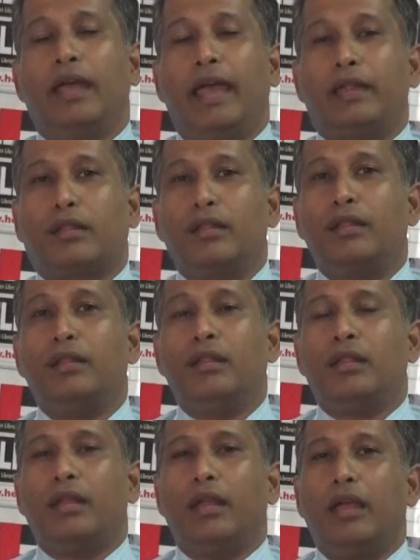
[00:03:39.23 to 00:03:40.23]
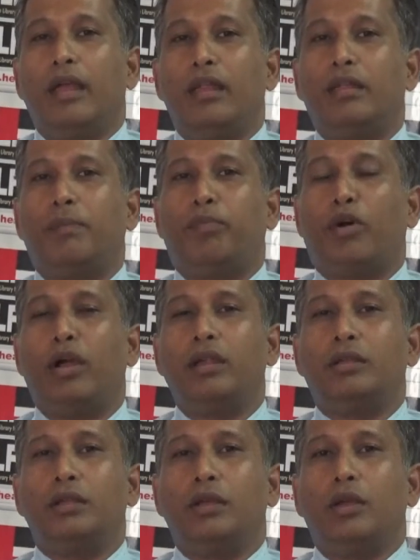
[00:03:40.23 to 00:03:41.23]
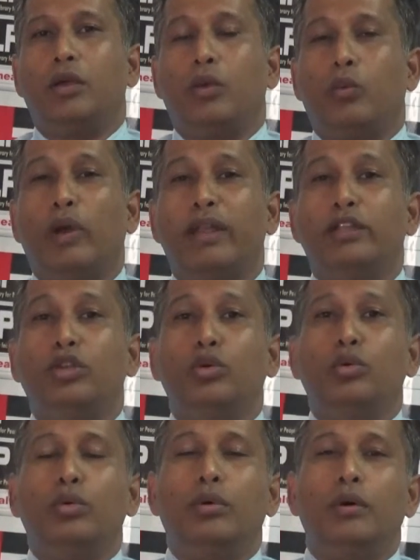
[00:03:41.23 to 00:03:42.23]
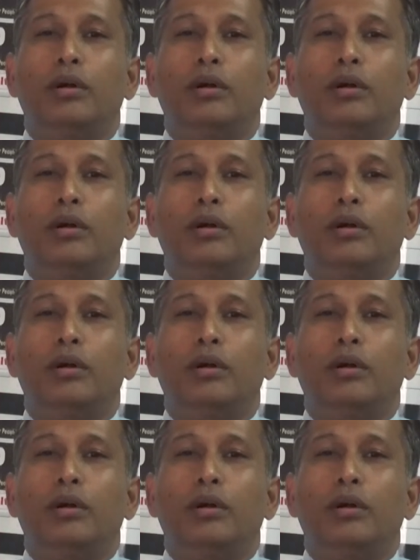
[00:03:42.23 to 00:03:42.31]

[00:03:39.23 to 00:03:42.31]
Excellence is the point where you